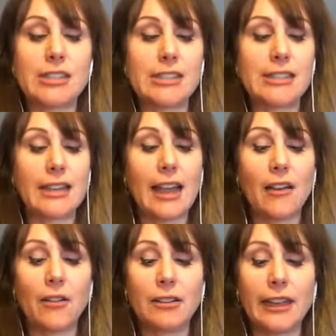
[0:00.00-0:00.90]
He said
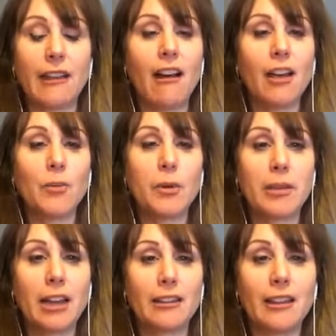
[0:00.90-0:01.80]
how like hot women
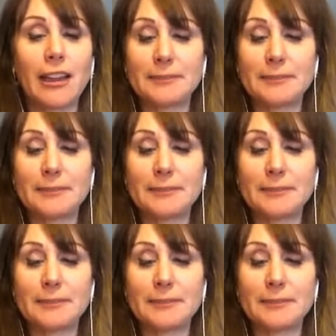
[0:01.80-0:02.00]
online